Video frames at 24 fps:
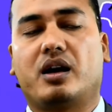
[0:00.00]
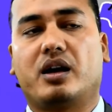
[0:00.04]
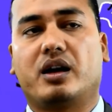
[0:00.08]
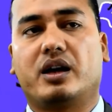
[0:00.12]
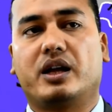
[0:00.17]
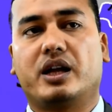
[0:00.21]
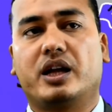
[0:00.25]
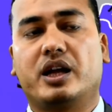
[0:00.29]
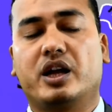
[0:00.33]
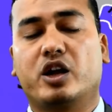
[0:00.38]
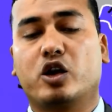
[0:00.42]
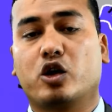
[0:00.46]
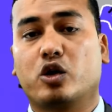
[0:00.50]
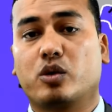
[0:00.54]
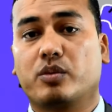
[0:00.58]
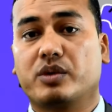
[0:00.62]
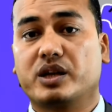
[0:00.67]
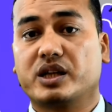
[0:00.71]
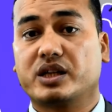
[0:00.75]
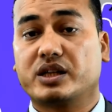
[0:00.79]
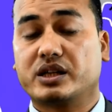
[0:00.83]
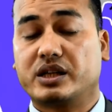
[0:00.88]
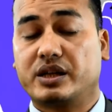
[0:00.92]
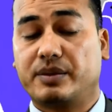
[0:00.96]

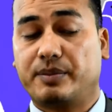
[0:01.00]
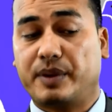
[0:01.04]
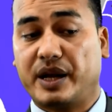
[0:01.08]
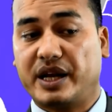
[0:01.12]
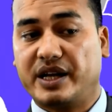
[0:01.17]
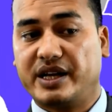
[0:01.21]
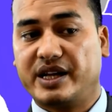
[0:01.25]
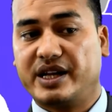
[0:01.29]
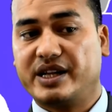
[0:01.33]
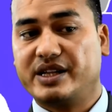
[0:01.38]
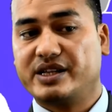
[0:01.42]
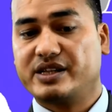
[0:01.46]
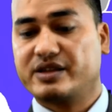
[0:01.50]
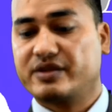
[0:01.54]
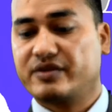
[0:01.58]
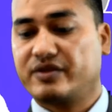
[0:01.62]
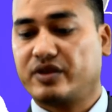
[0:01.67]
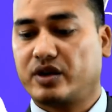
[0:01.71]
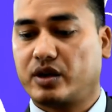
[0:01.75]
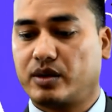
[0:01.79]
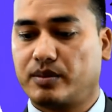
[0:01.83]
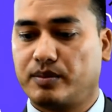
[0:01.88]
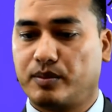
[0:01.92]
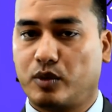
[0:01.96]
economic dependence
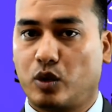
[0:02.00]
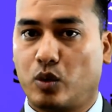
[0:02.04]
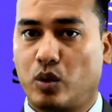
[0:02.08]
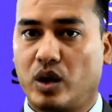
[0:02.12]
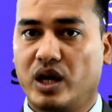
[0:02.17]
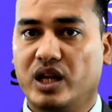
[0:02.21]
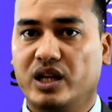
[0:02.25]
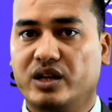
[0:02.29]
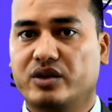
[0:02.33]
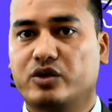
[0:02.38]
from oil